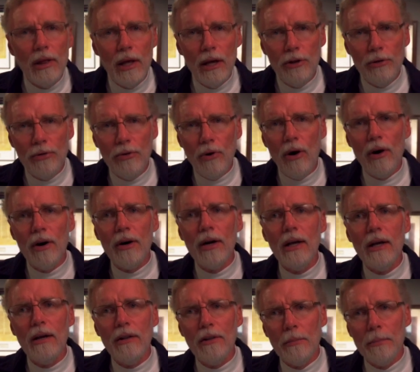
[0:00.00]
the
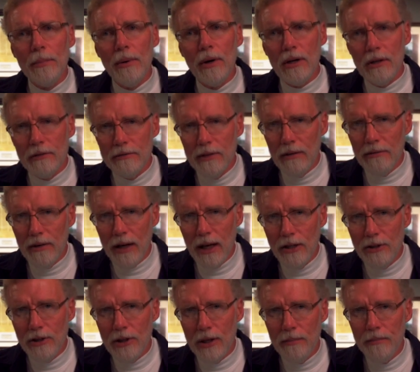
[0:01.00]
authority of the book of
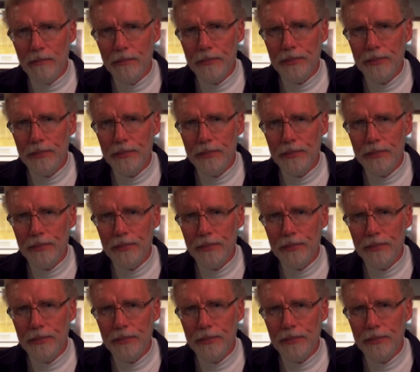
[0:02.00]
Revelation.